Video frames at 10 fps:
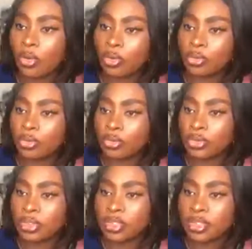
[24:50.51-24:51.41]

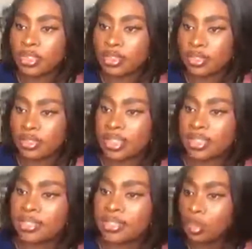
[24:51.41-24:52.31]
oh,
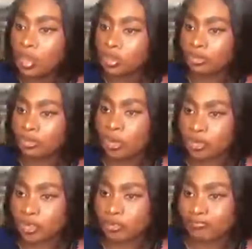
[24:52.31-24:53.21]
this is all your
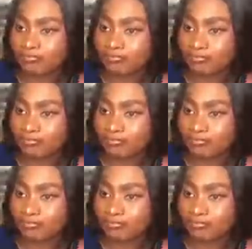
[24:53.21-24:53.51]
fault.